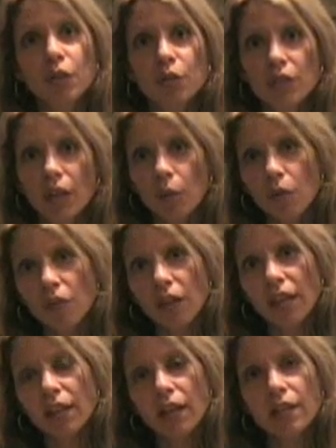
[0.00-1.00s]
use that will
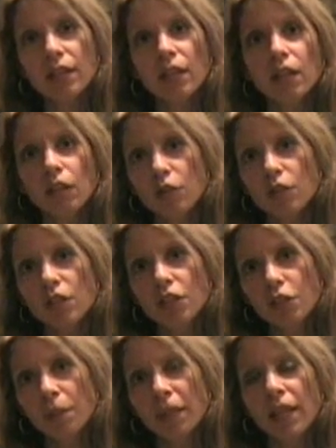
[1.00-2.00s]
get nice and close
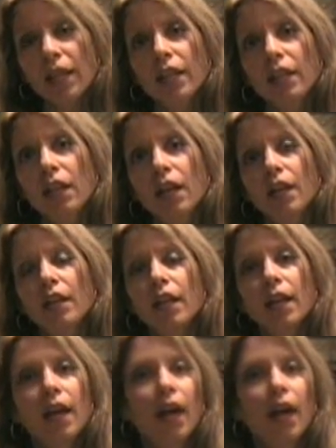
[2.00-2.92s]
into your bikini line